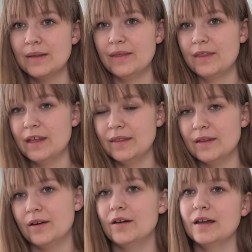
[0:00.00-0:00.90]

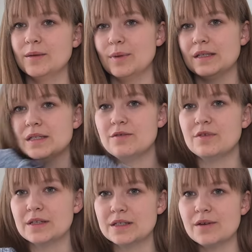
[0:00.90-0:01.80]
thinner and a bit
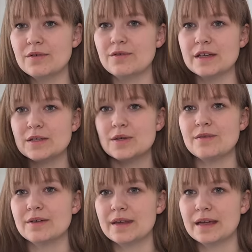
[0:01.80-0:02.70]
different of a fit to
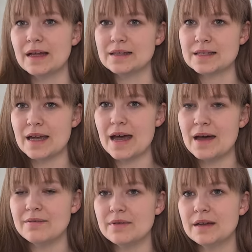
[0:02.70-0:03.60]
everything else I
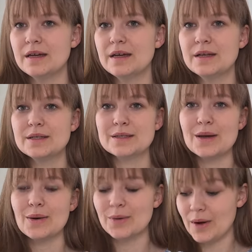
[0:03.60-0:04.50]
have.
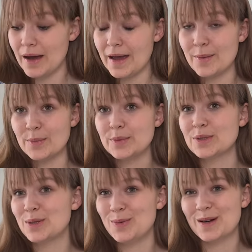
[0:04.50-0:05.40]
So I am
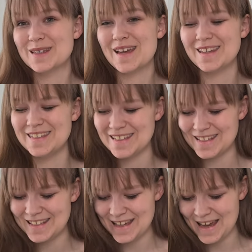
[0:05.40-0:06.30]
super
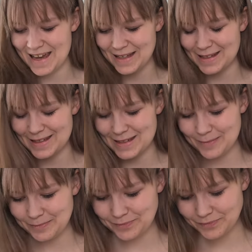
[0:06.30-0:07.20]
excited, and
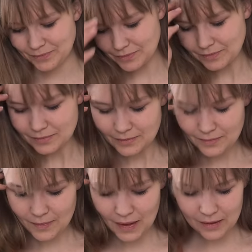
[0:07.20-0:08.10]

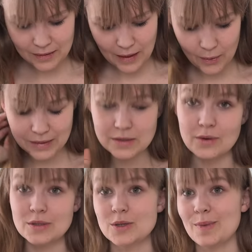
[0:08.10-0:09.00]
now it's
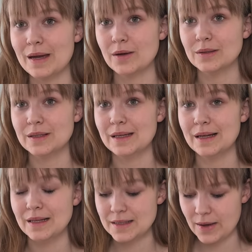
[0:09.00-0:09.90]
also back on the
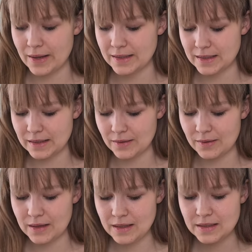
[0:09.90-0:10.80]
needle, so I can knit on
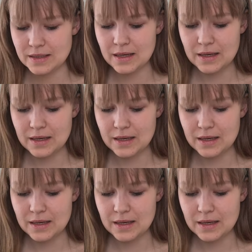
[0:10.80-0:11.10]
this.